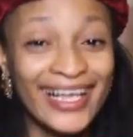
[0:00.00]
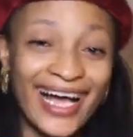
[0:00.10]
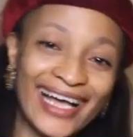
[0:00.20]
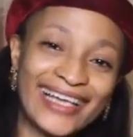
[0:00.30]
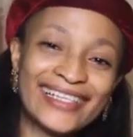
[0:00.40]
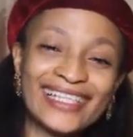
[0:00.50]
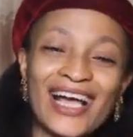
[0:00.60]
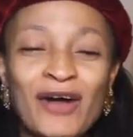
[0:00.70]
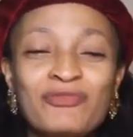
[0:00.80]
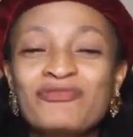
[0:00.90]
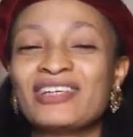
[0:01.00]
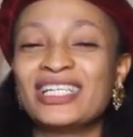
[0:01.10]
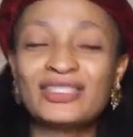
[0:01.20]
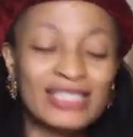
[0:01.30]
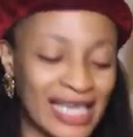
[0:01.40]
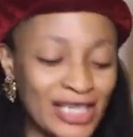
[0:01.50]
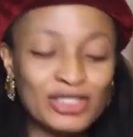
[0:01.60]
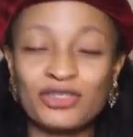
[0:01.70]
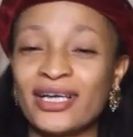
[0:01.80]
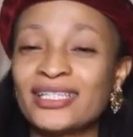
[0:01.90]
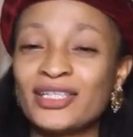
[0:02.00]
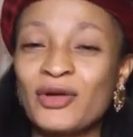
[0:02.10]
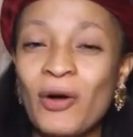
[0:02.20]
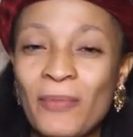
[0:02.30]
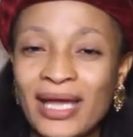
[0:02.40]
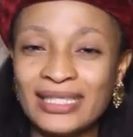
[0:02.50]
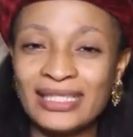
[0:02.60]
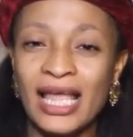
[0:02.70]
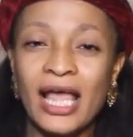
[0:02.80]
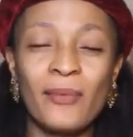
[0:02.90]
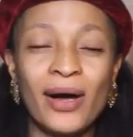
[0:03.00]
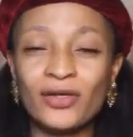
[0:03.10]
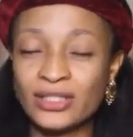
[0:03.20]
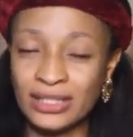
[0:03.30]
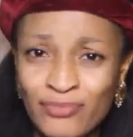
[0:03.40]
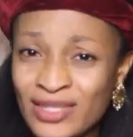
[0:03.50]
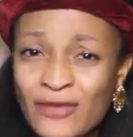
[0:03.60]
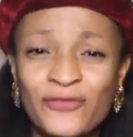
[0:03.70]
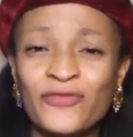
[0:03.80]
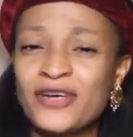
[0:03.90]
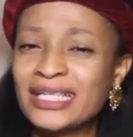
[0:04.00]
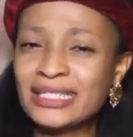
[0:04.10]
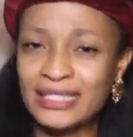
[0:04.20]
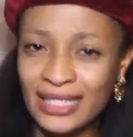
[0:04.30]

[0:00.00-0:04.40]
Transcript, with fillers: Guys, I'll be reading interesting comments about different